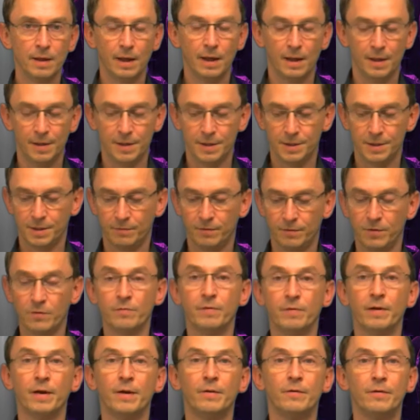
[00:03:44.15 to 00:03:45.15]
is if you
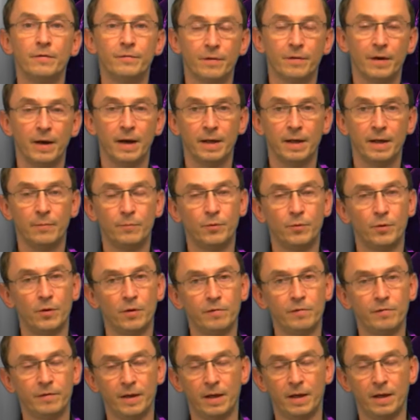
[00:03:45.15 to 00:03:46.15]
verify the
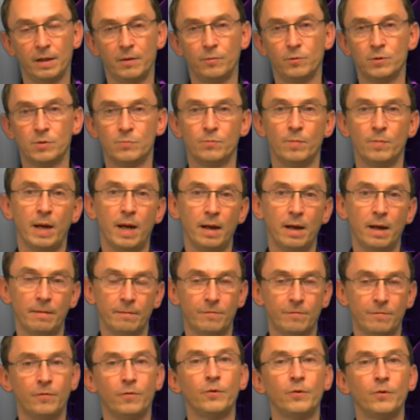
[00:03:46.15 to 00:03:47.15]
profile that was made
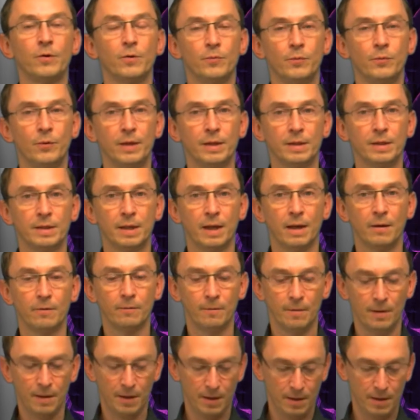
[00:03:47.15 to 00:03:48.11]
for your printout